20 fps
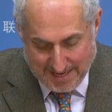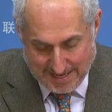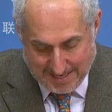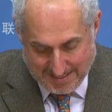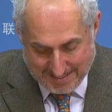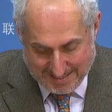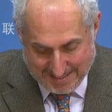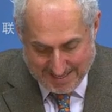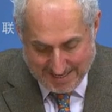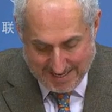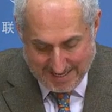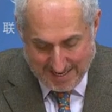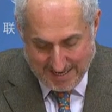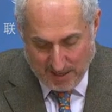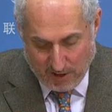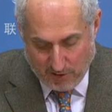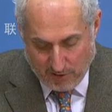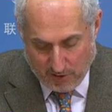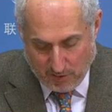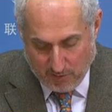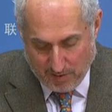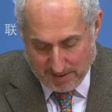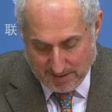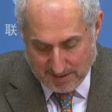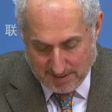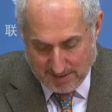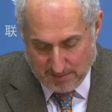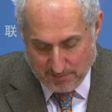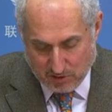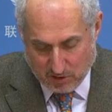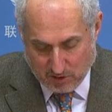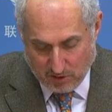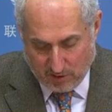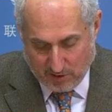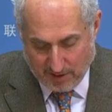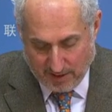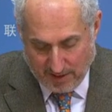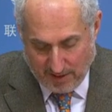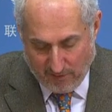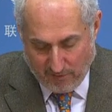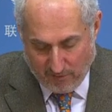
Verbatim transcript: In Guinea, our UN team started a